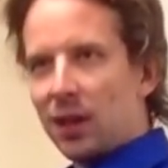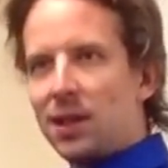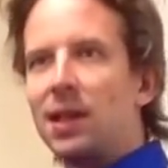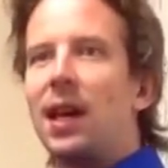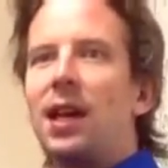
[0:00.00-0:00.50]

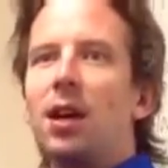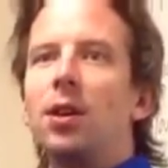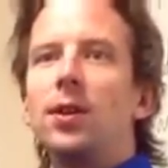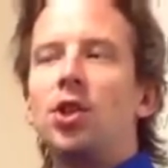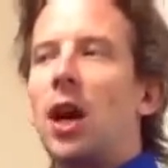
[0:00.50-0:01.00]
to getting a
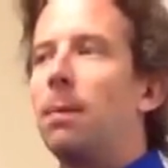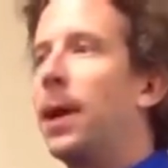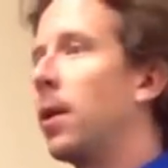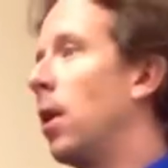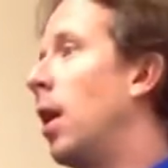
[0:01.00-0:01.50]
good job
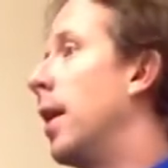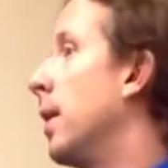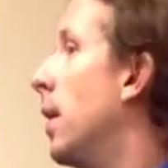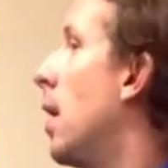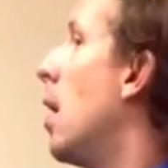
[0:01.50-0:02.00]
later on.
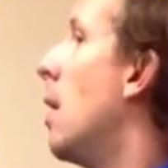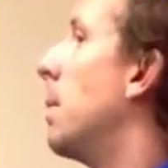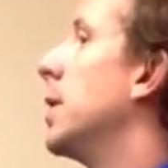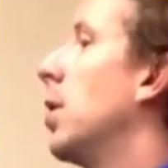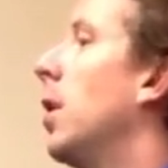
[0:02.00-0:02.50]

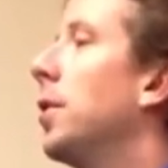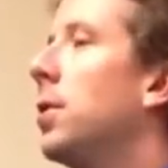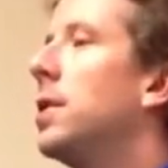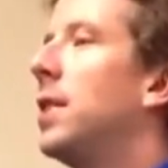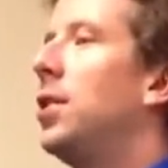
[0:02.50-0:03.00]
But it's
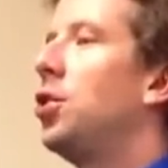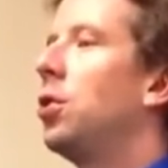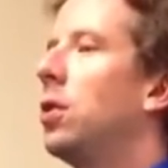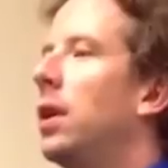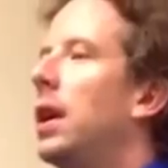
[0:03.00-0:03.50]
also
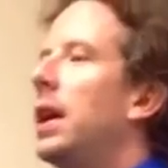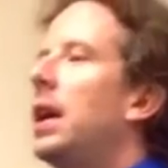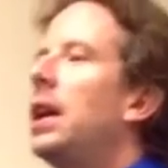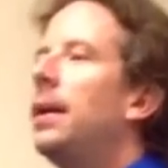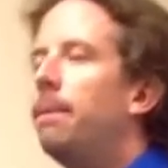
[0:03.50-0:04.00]
essential
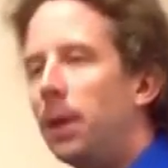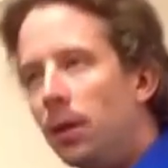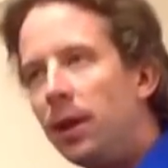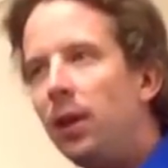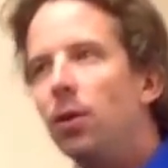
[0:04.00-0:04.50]
in
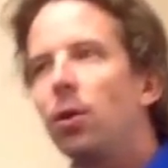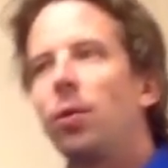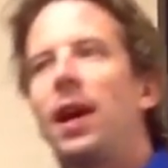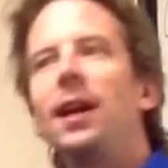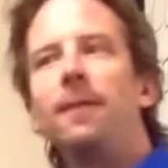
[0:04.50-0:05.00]
building your
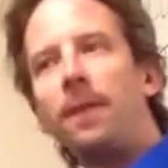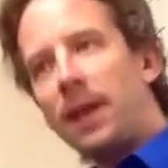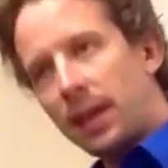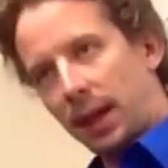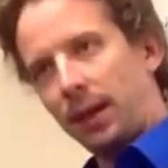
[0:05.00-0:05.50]
creative
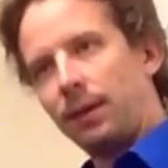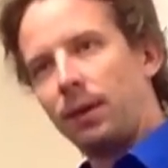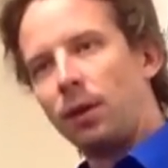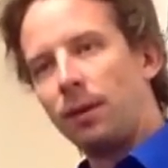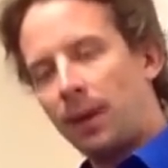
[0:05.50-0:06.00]
thinking
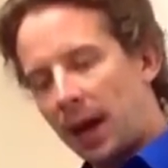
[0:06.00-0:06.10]
or,